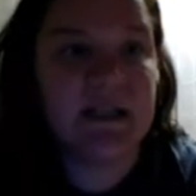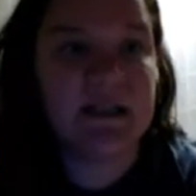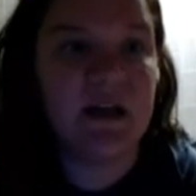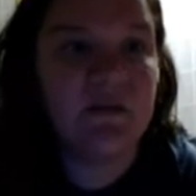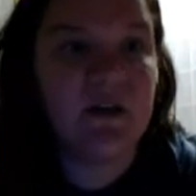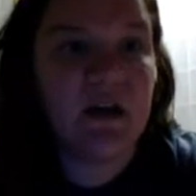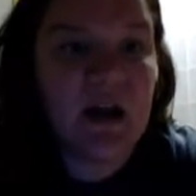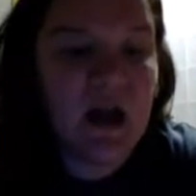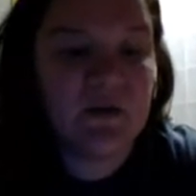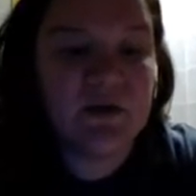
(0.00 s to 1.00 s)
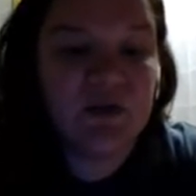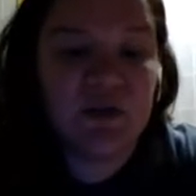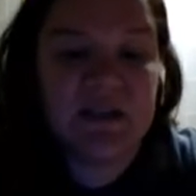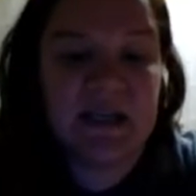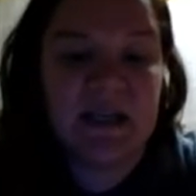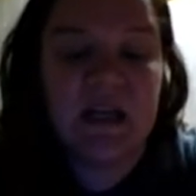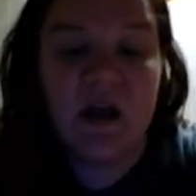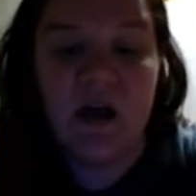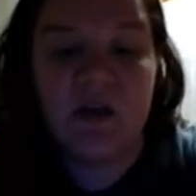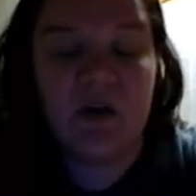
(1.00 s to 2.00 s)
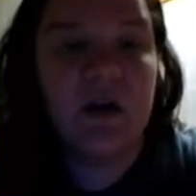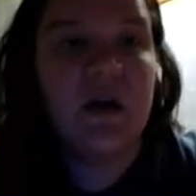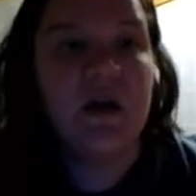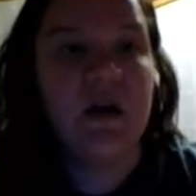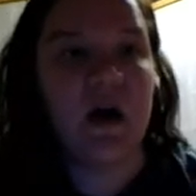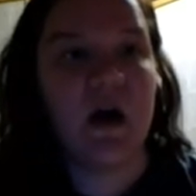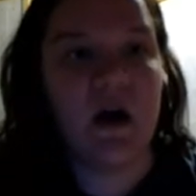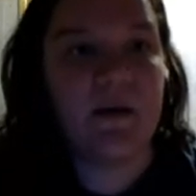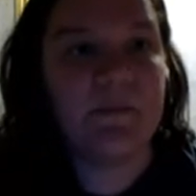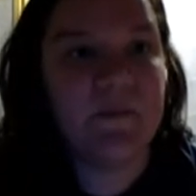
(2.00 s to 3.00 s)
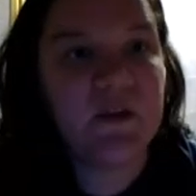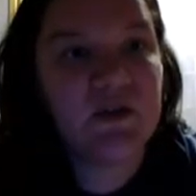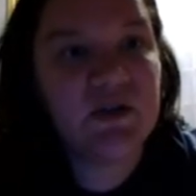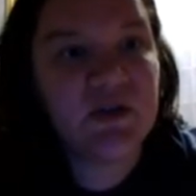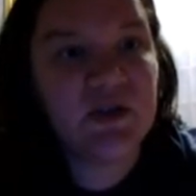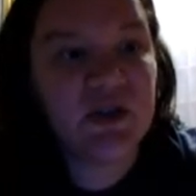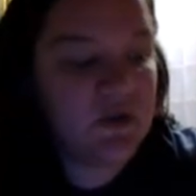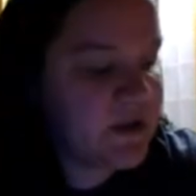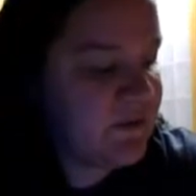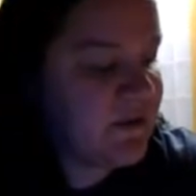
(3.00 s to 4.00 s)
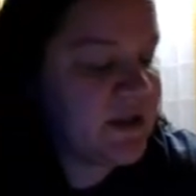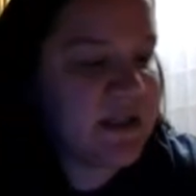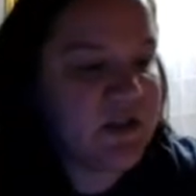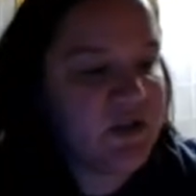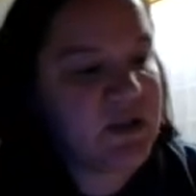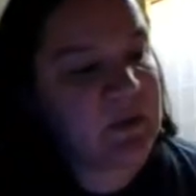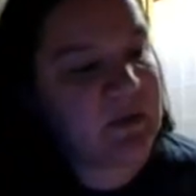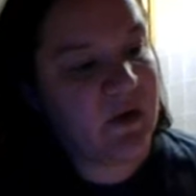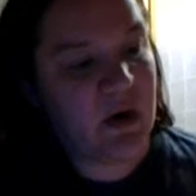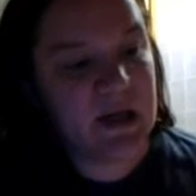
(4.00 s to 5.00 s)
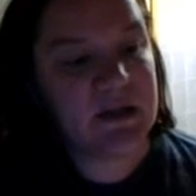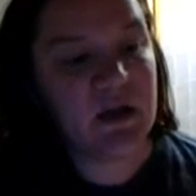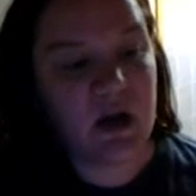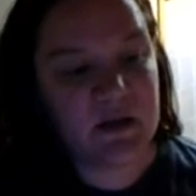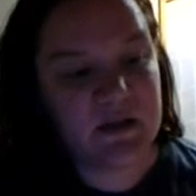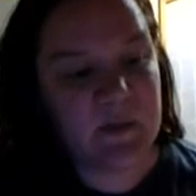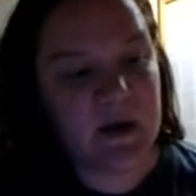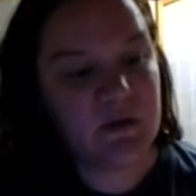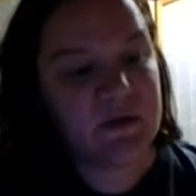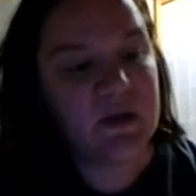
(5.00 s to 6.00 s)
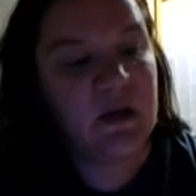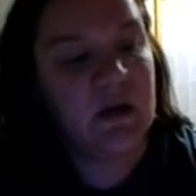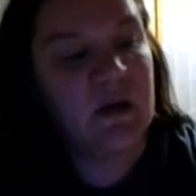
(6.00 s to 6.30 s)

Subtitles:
They did have canals, just like the other two civilizations we've already talked about.